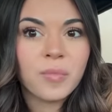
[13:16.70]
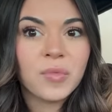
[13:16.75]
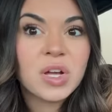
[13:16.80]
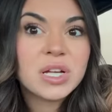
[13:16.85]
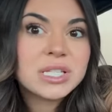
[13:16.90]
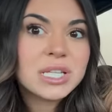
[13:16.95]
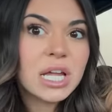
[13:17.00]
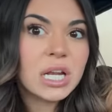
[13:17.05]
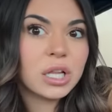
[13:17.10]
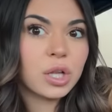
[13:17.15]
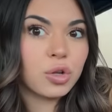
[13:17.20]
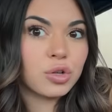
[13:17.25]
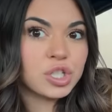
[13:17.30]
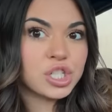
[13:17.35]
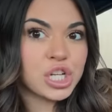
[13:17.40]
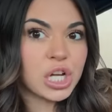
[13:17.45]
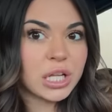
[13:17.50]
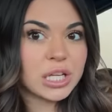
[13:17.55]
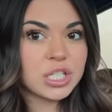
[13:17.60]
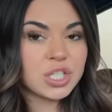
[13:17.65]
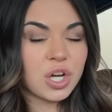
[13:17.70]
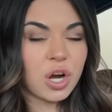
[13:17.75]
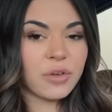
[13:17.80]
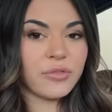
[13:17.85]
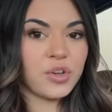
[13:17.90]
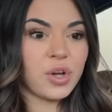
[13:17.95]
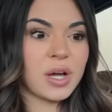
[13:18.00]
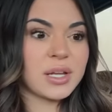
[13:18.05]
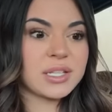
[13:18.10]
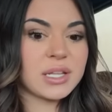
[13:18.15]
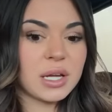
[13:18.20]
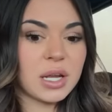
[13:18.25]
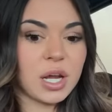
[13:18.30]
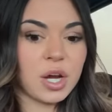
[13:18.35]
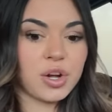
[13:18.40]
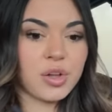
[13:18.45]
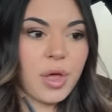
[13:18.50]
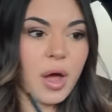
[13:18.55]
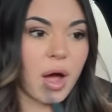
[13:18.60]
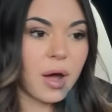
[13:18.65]
It's getting a little chilly. Sorry if you guys can
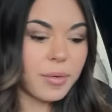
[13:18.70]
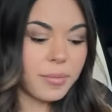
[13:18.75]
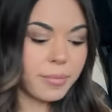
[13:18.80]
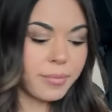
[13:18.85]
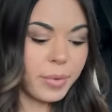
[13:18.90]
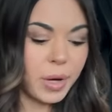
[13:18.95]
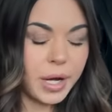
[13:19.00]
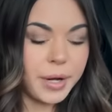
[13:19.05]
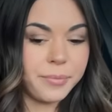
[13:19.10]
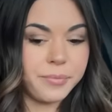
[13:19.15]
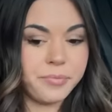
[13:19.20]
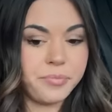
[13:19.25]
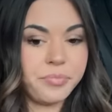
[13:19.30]
hear that, but